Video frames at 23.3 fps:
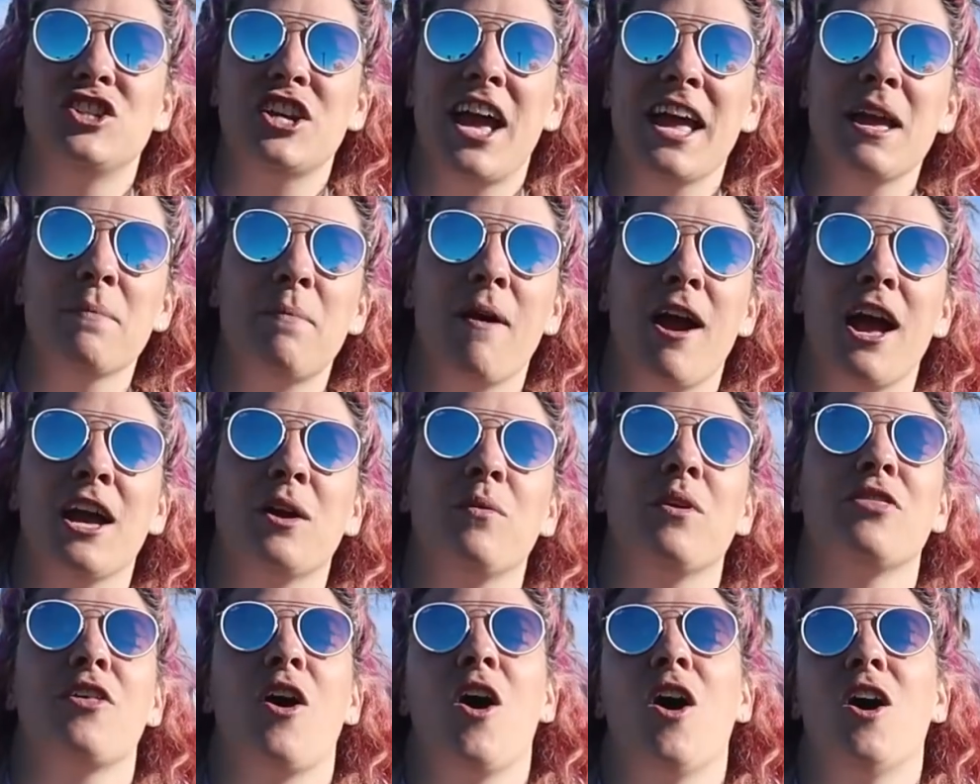a giant park
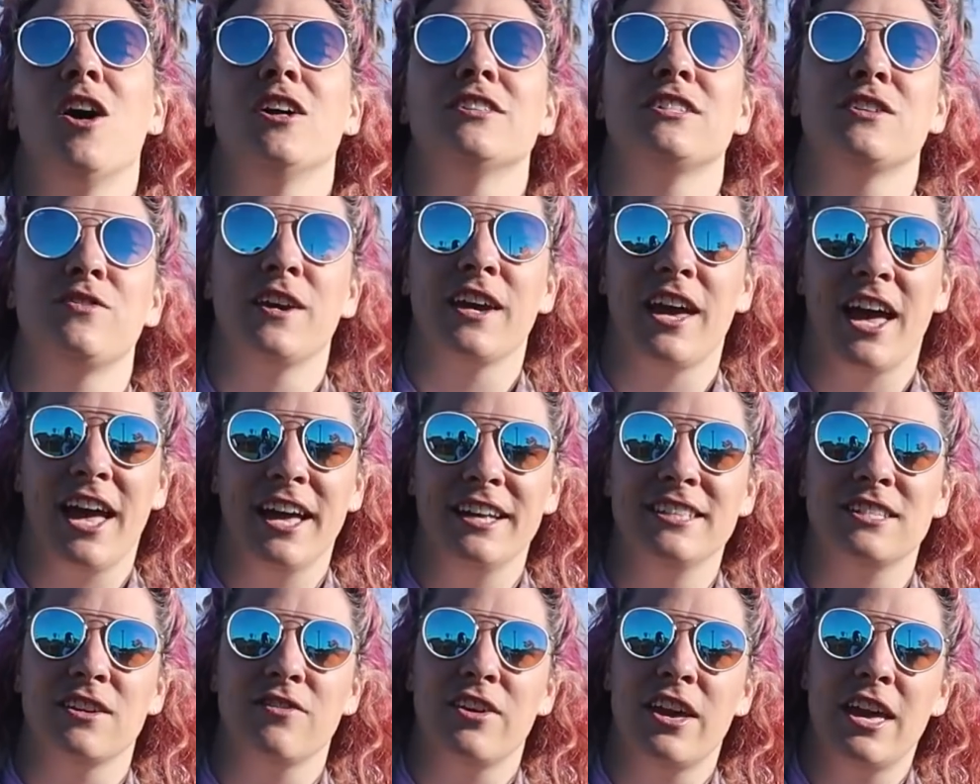with all different
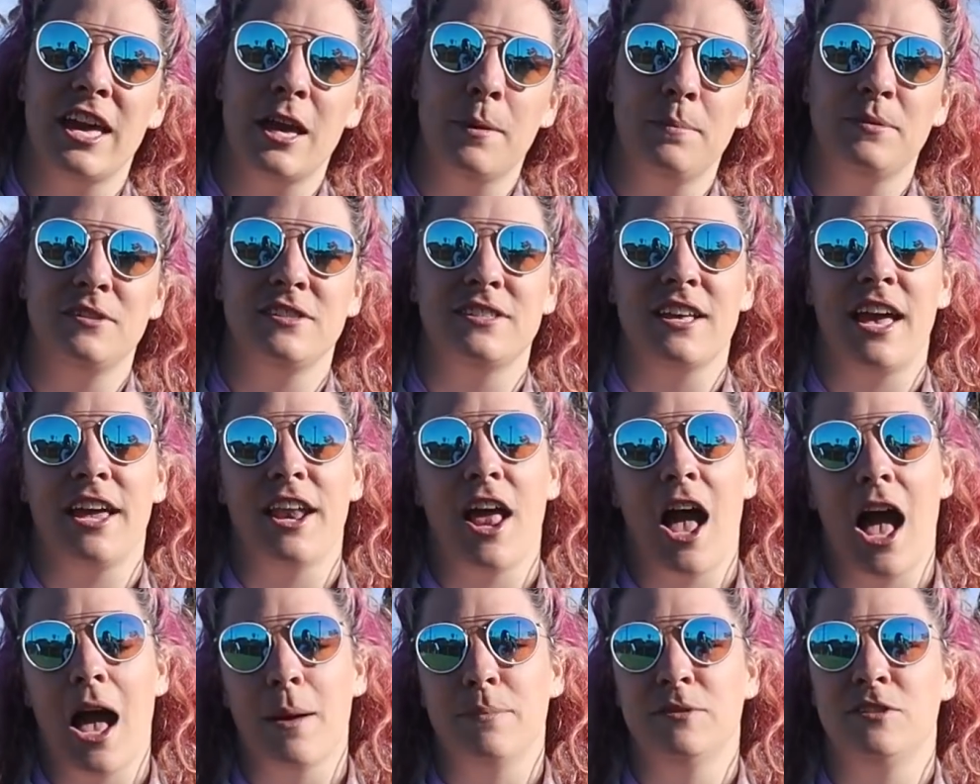kinds of hips and
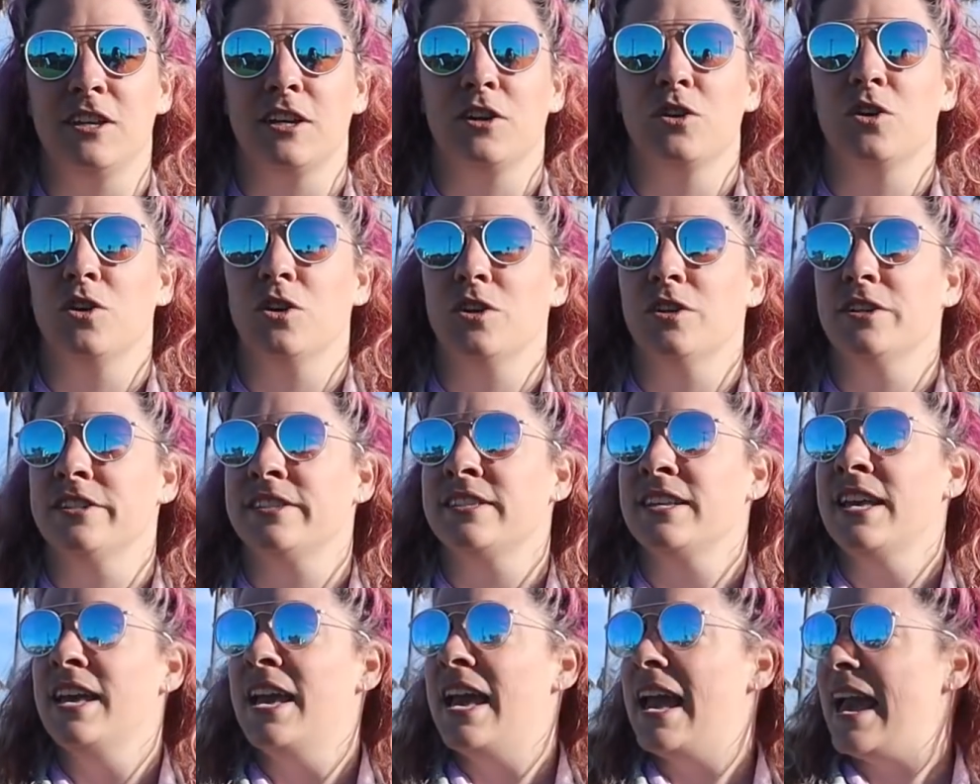
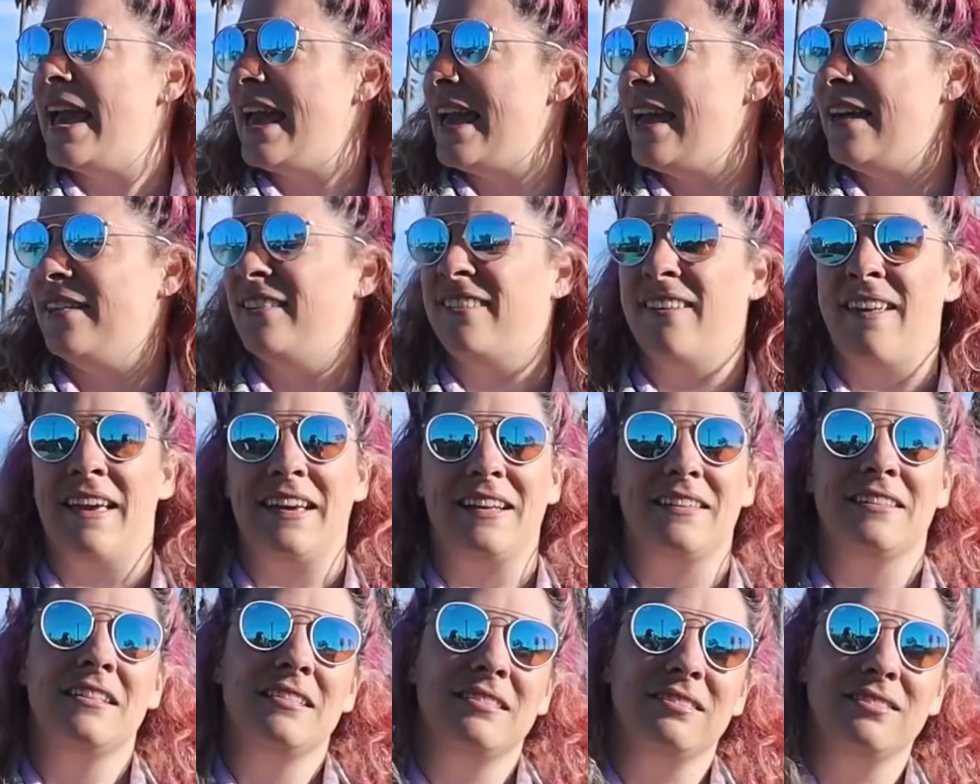obstacles and like
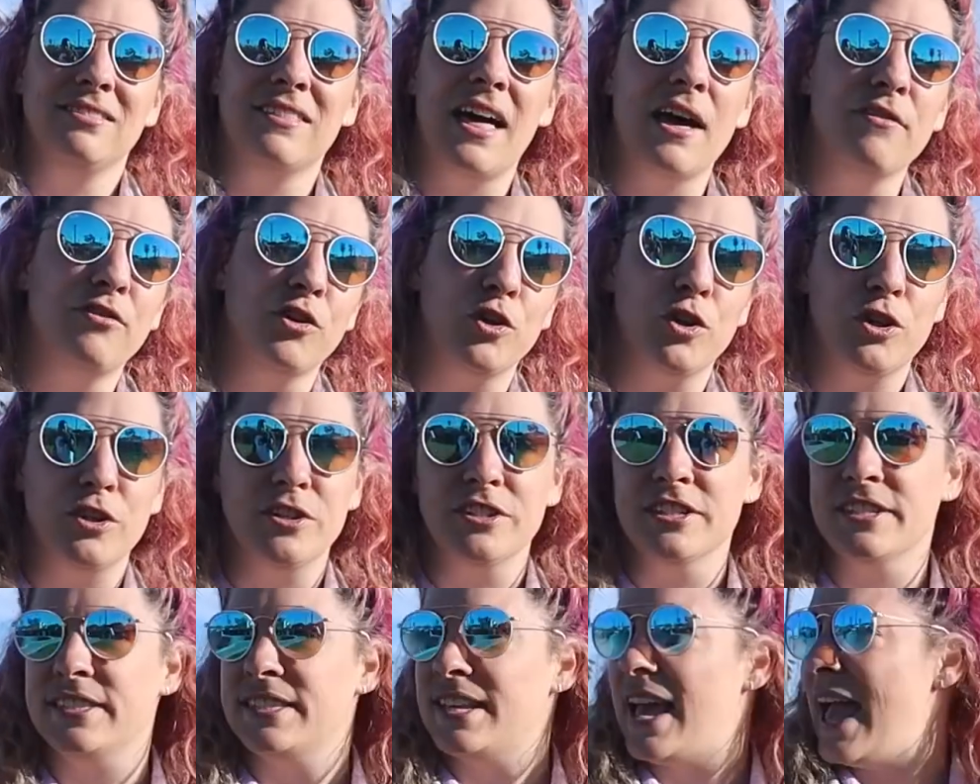
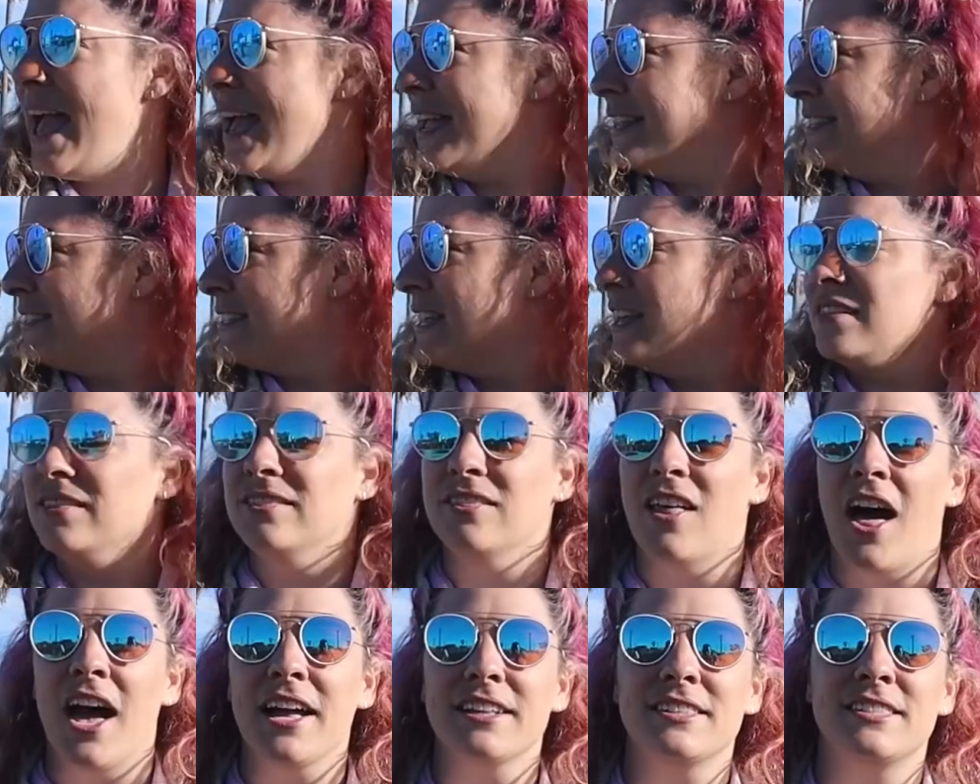levels and
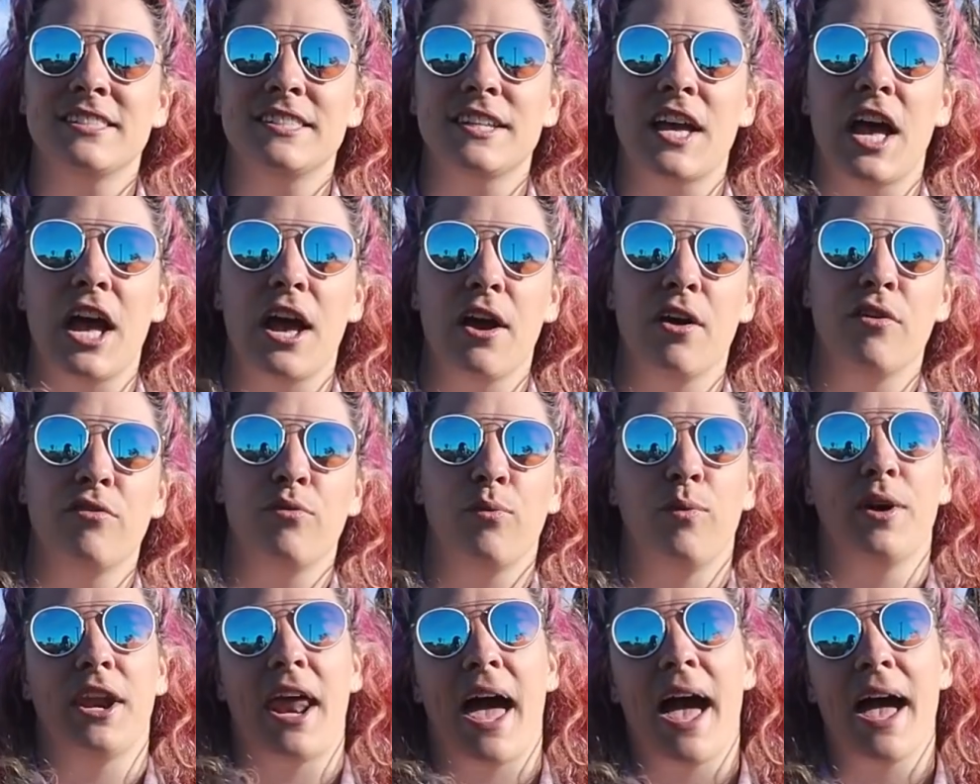lots
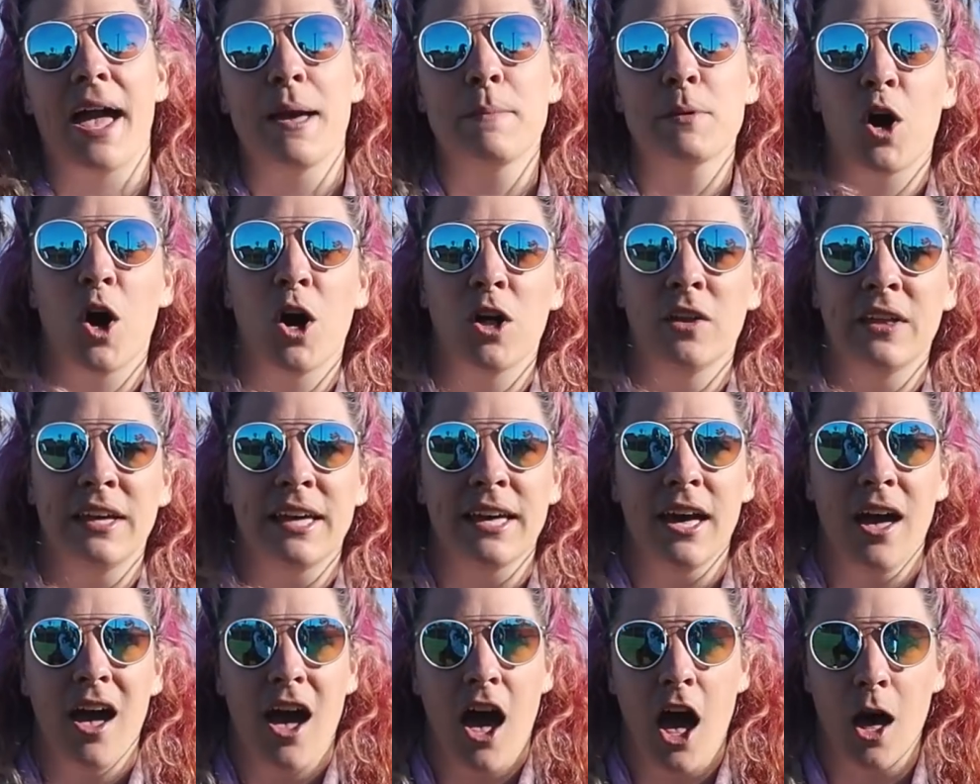of what I'm
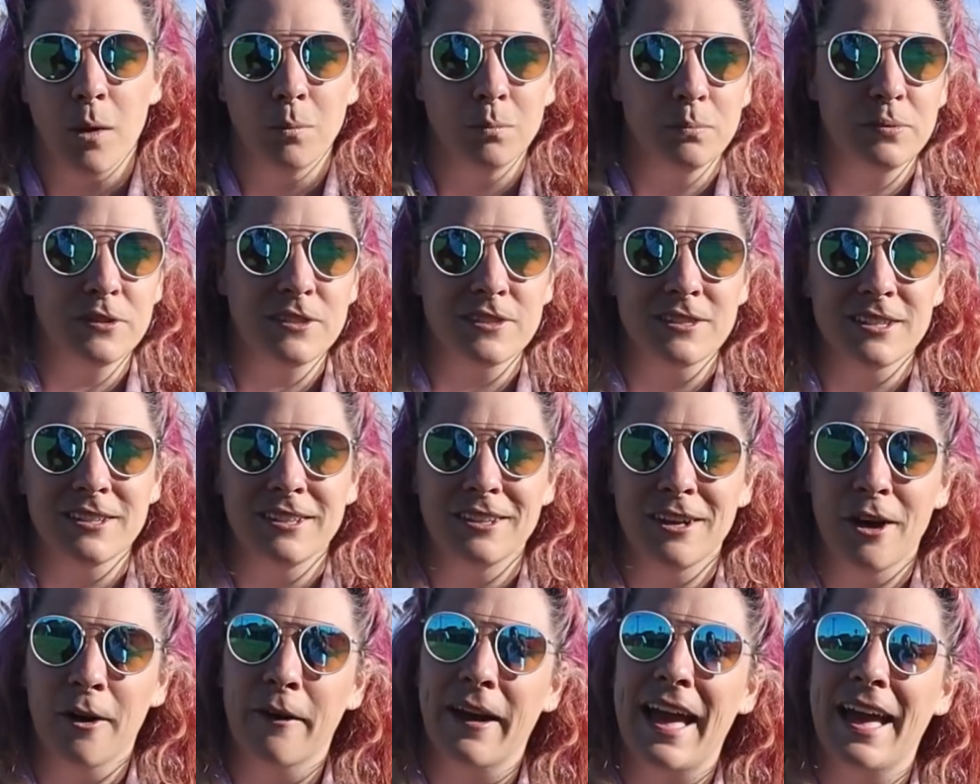calling humps,
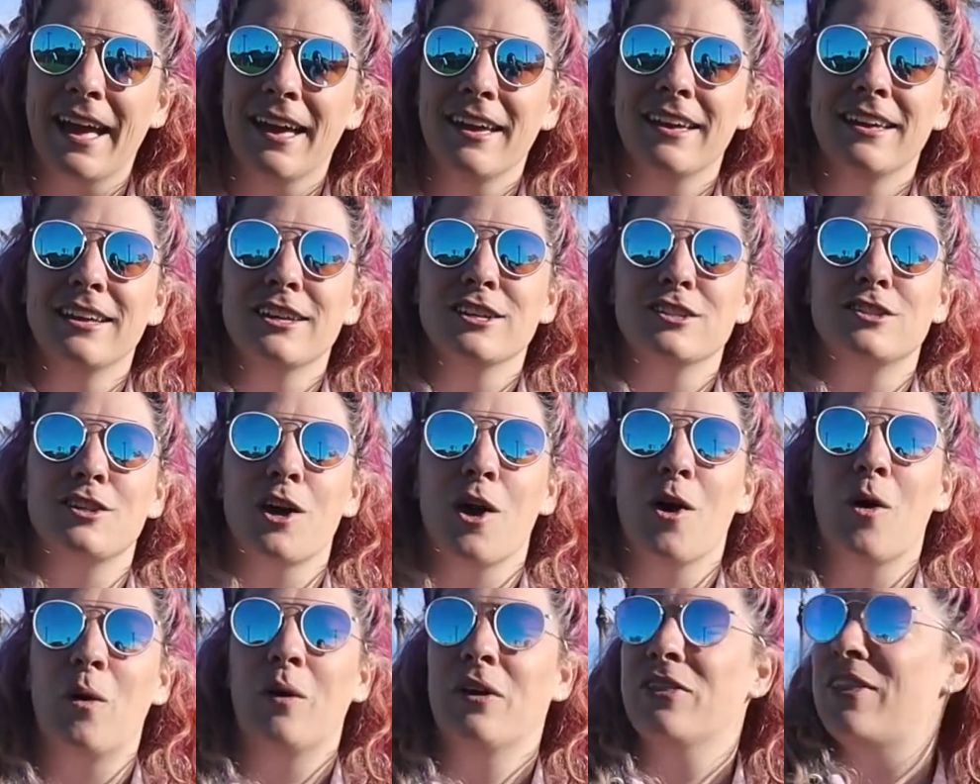okay?
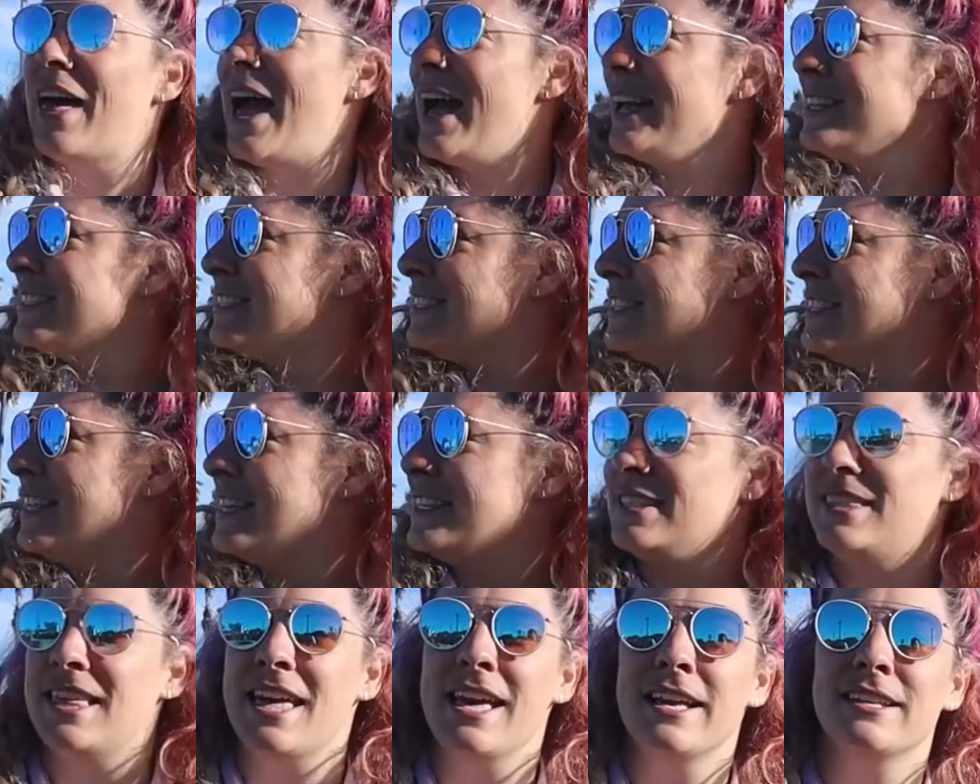So that's
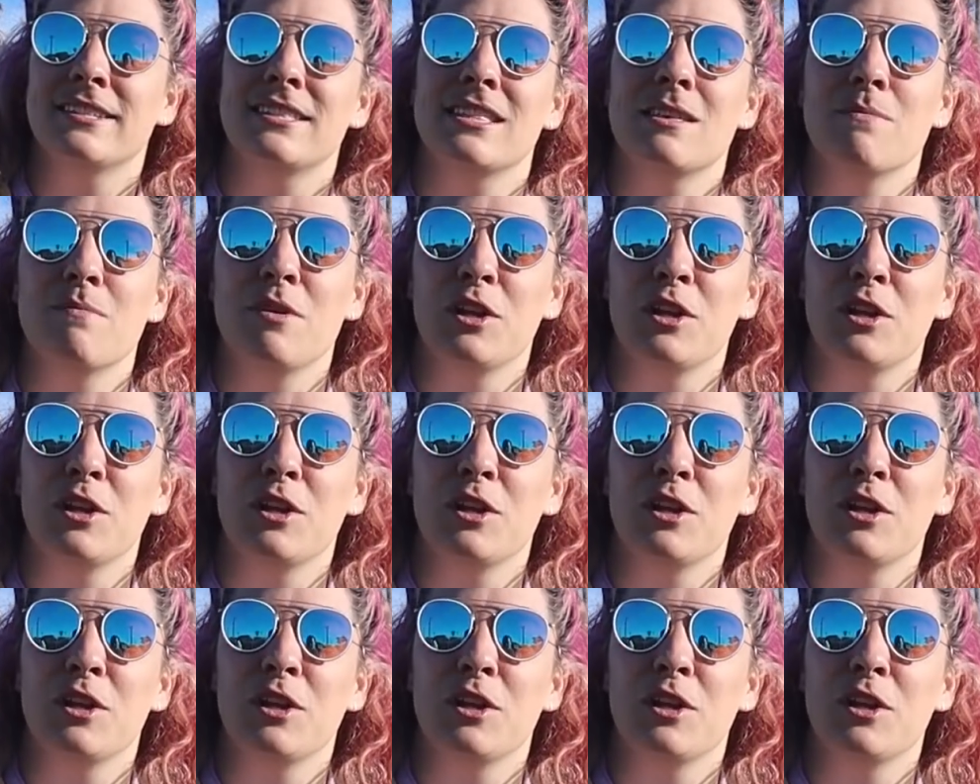these things in the